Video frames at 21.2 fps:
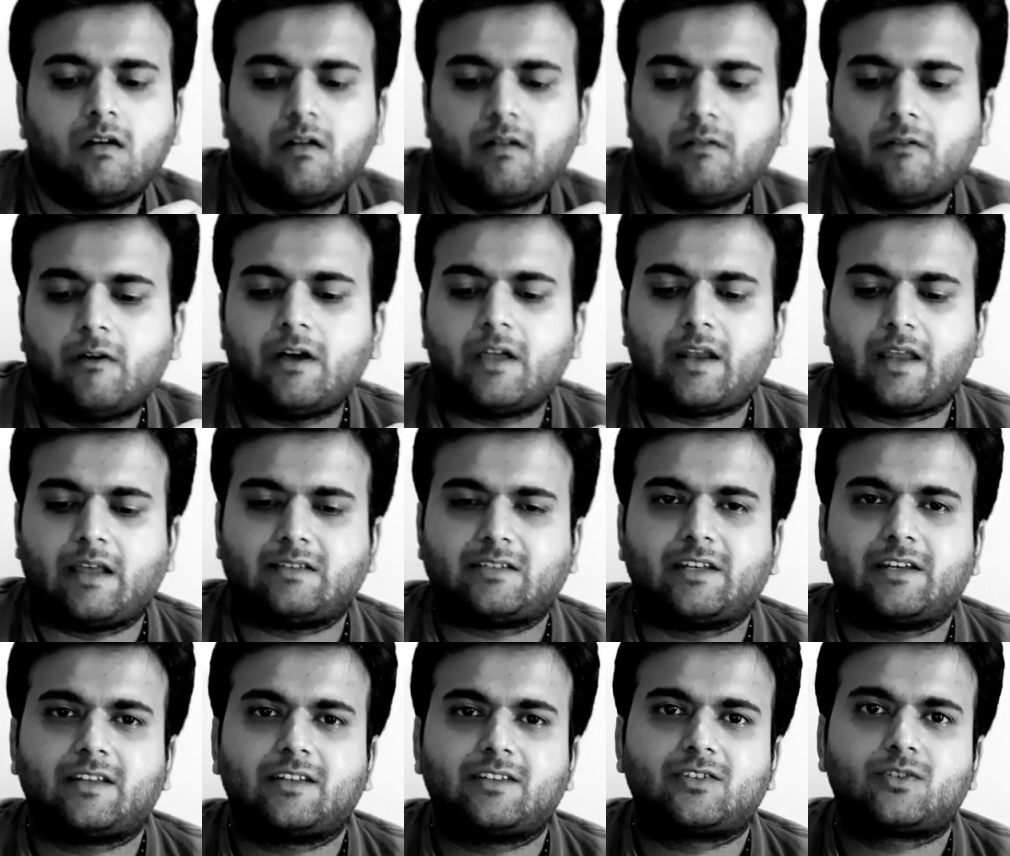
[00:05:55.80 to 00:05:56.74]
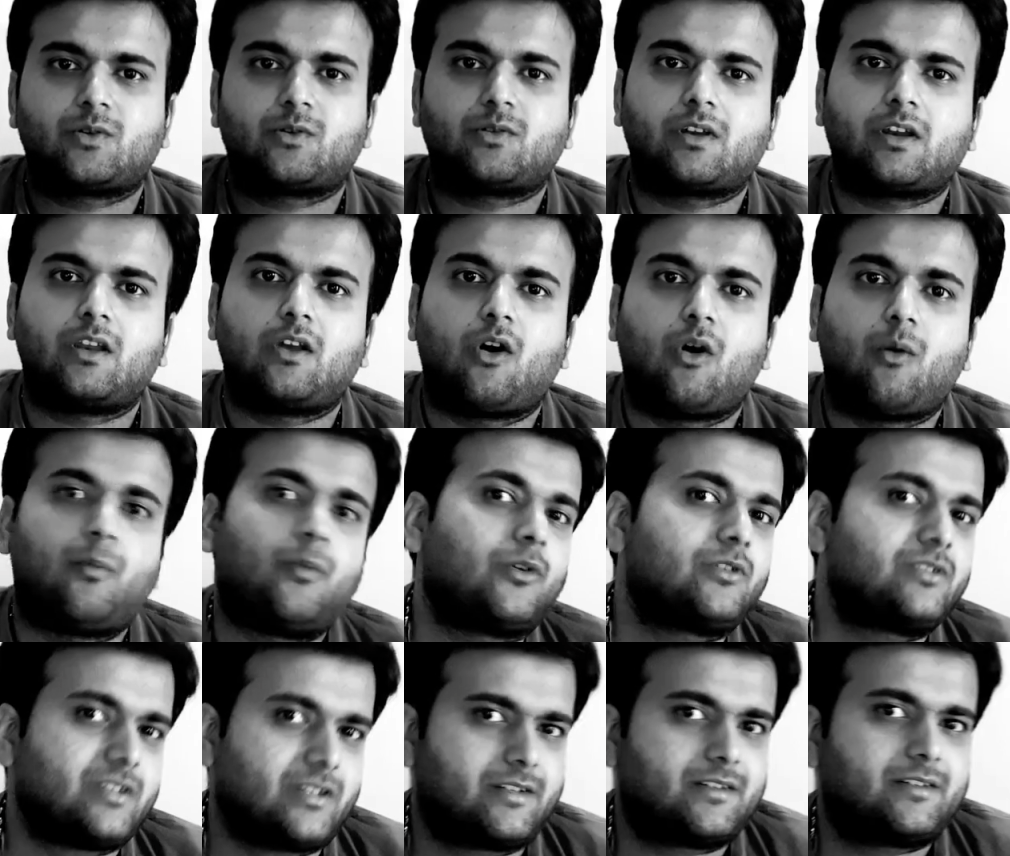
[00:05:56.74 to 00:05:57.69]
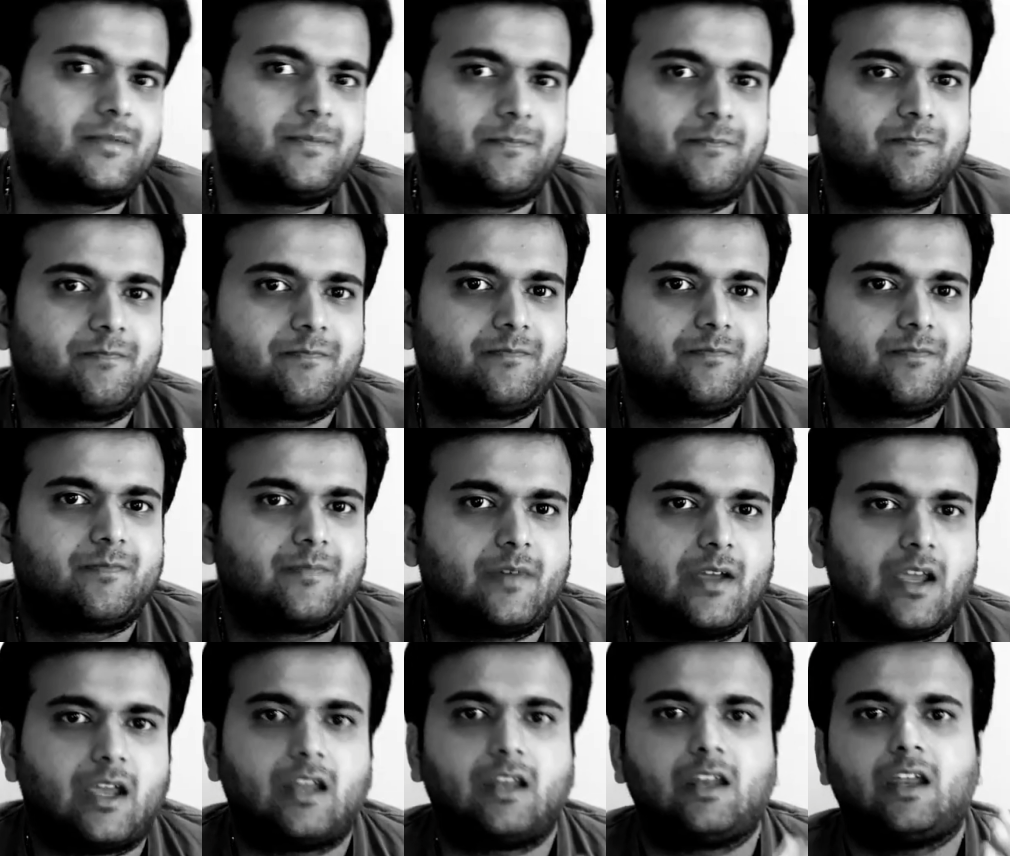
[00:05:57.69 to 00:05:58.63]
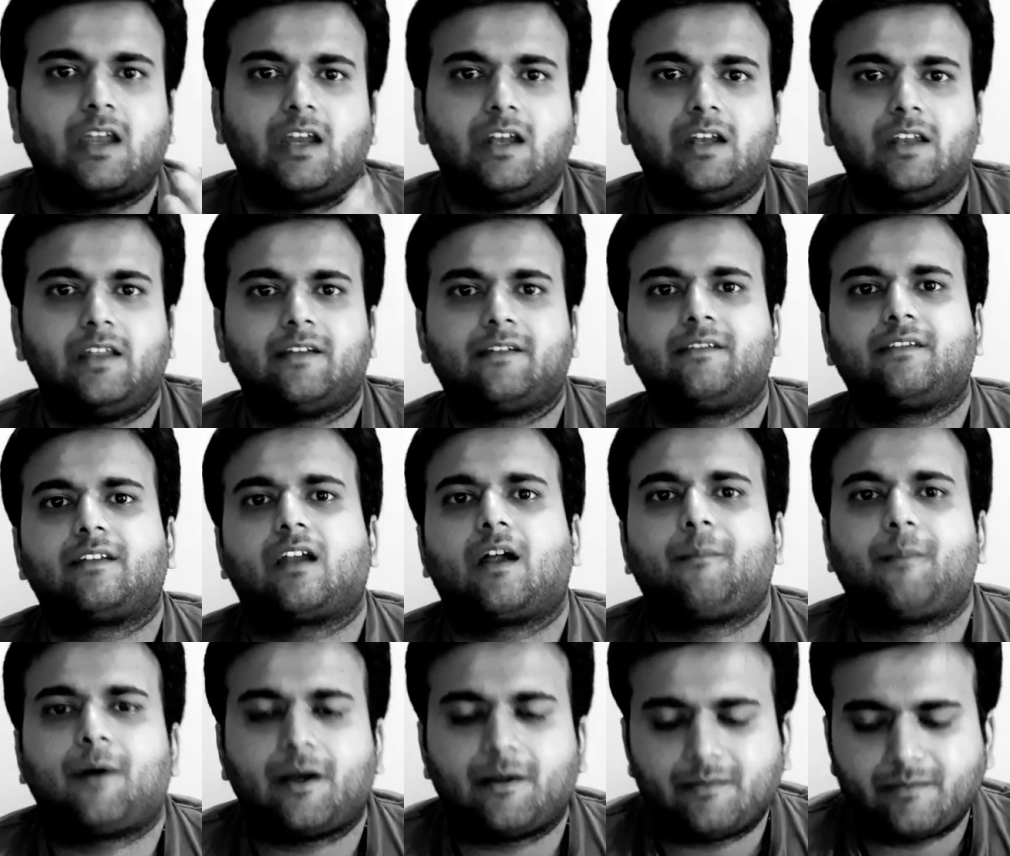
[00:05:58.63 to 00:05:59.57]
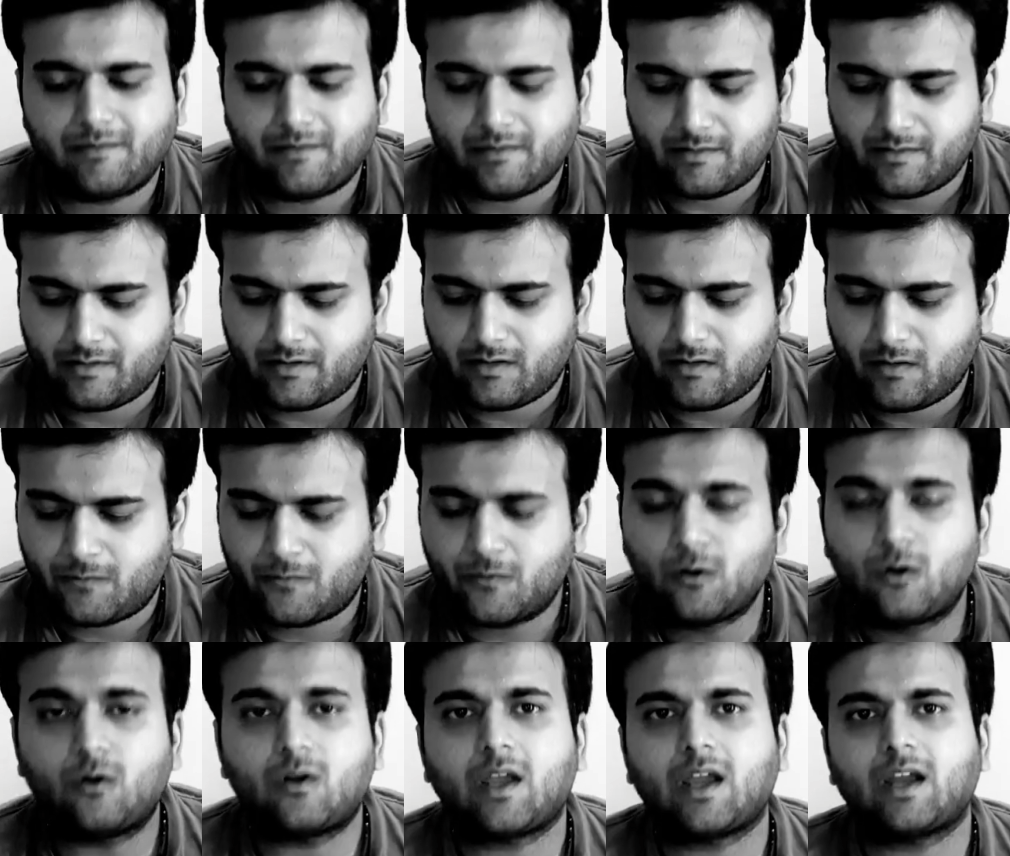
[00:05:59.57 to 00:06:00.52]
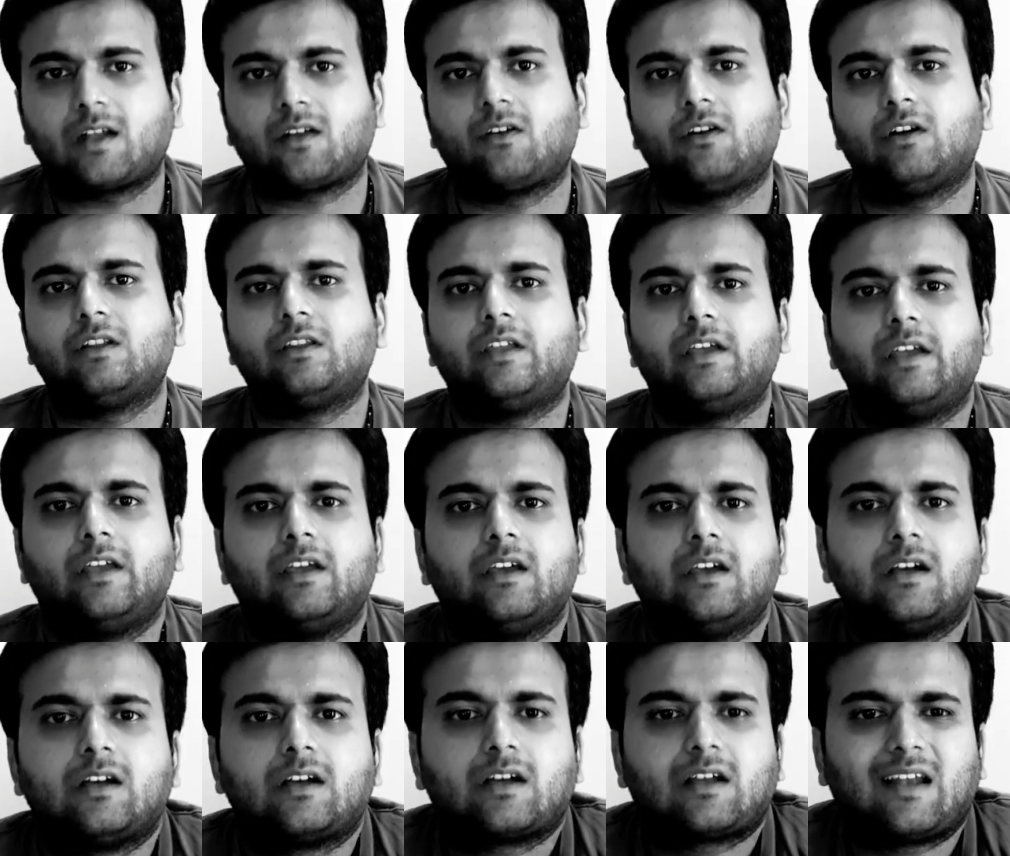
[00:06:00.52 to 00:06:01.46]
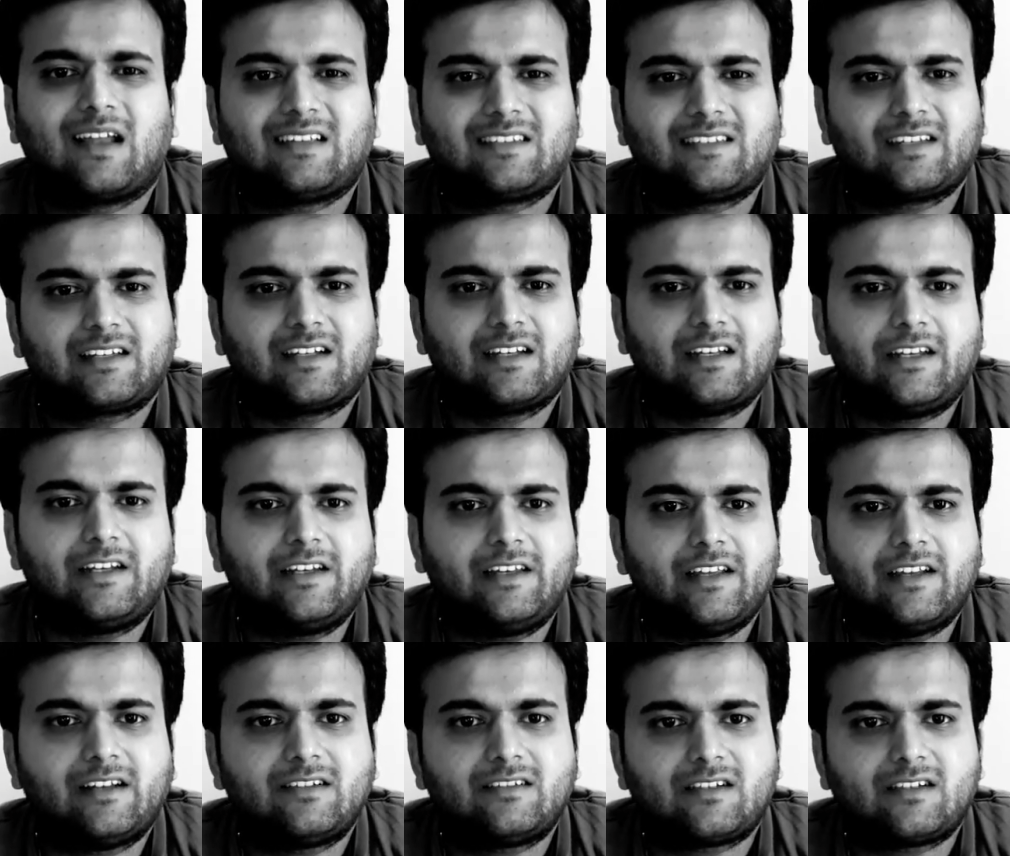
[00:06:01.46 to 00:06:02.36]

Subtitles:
whereas it is totally opposite in Indian drama. If you look at all the classical Indian